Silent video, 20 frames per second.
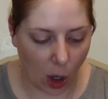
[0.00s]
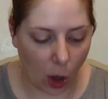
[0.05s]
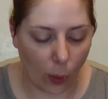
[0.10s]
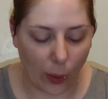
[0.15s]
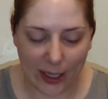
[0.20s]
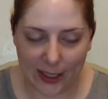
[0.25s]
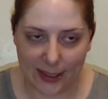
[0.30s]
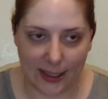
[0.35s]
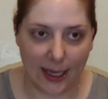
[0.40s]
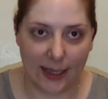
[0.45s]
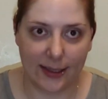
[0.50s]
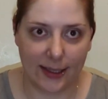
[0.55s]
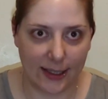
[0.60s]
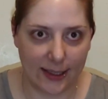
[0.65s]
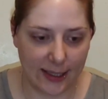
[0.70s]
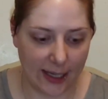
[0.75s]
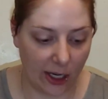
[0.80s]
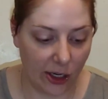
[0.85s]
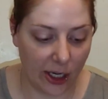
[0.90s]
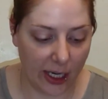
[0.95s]
always
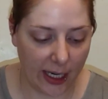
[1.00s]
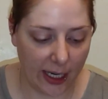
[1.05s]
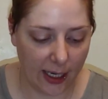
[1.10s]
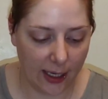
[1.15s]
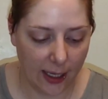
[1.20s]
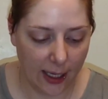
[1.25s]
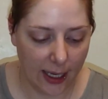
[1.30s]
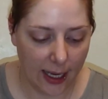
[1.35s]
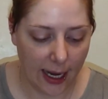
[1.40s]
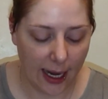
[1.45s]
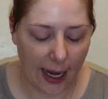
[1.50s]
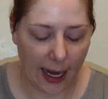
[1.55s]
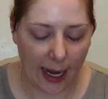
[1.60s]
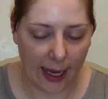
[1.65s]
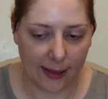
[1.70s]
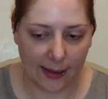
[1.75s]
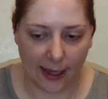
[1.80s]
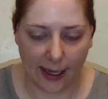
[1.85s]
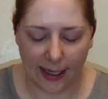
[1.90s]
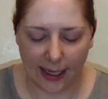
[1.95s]
necessary.
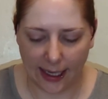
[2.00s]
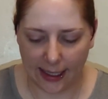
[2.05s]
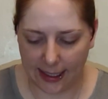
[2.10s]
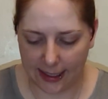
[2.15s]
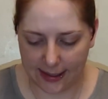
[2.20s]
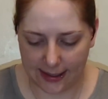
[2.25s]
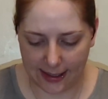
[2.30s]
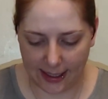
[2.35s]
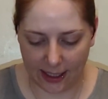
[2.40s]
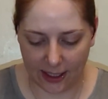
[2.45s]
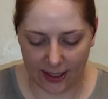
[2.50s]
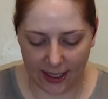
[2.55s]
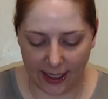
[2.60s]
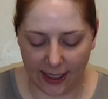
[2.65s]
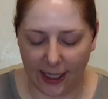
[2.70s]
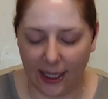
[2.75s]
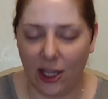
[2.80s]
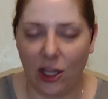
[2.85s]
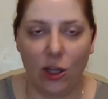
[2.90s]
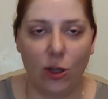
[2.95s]
And like, I guess there's
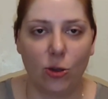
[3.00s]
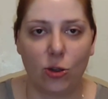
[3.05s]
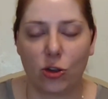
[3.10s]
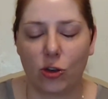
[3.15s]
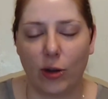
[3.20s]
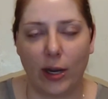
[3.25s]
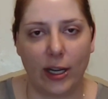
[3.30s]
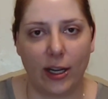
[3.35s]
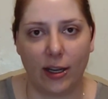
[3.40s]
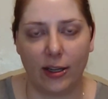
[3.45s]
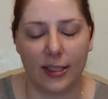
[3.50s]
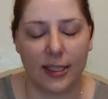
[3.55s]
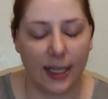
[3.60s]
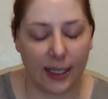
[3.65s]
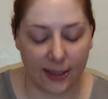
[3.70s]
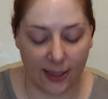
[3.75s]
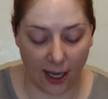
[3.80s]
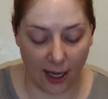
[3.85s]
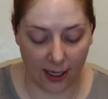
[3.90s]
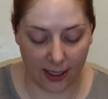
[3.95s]
like a huge trend on
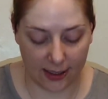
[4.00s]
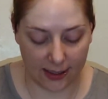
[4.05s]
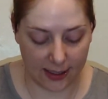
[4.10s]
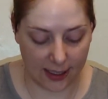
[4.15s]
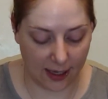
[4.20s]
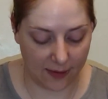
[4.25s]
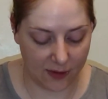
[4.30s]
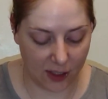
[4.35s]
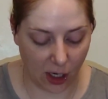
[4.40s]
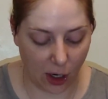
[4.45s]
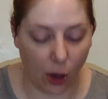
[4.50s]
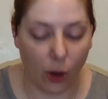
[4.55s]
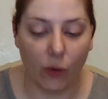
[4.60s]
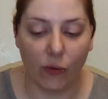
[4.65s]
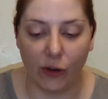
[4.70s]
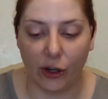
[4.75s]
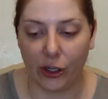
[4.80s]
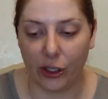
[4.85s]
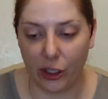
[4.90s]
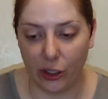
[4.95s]
TikTok and stuff to
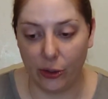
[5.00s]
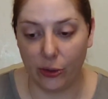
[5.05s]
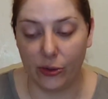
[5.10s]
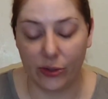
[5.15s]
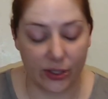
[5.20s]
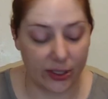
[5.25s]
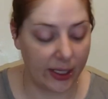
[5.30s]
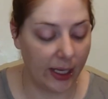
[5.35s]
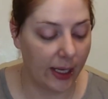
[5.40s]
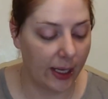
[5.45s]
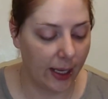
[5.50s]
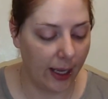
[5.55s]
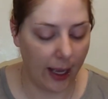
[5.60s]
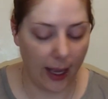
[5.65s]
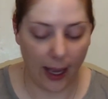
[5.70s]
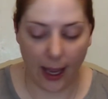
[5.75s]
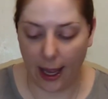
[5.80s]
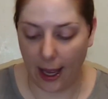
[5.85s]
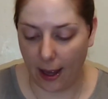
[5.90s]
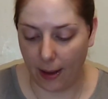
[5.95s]
overuse
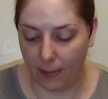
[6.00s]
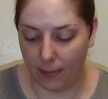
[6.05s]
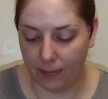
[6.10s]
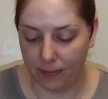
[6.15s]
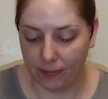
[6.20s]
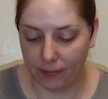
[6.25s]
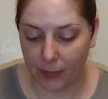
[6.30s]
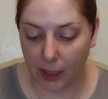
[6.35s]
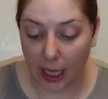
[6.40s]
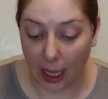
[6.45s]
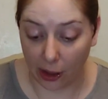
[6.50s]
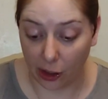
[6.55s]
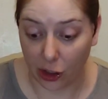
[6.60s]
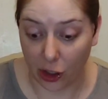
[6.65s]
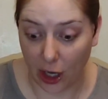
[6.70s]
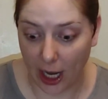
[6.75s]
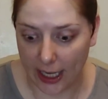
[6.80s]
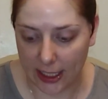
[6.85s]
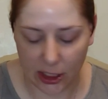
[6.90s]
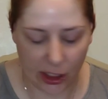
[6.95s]
um, color
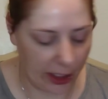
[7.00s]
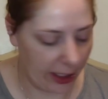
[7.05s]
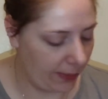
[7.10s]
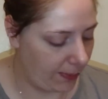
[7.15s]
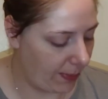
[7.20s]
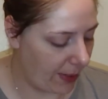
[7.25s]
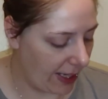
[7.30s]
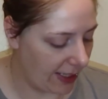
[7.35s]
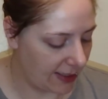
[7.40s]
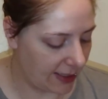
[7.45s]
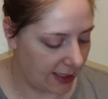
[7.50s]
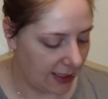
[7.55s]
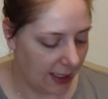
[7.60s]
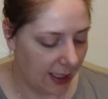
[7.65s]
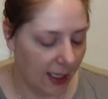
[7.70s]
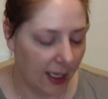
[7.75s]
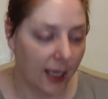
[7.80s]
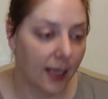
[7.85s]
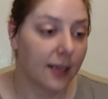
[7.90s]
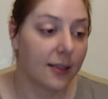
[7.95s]
corrector, but
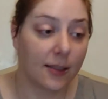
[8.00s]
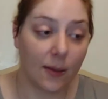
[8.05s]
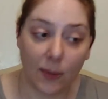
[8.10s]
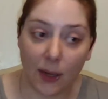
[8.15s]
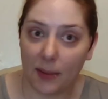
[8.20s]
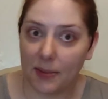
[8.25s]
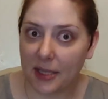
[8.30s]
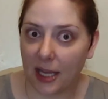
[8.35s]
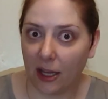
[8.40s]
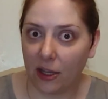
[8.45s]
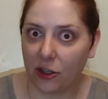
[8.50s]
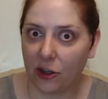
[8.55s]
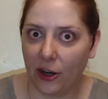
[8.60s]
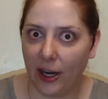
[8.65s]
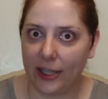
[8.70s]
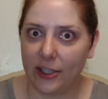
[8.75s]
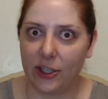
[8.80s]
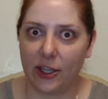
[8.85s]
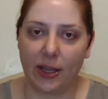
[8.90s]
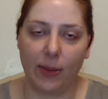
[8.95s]
sometimes color
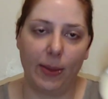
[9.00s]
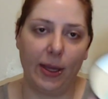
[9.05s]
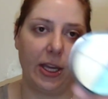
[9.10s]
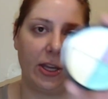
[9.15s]
corrector can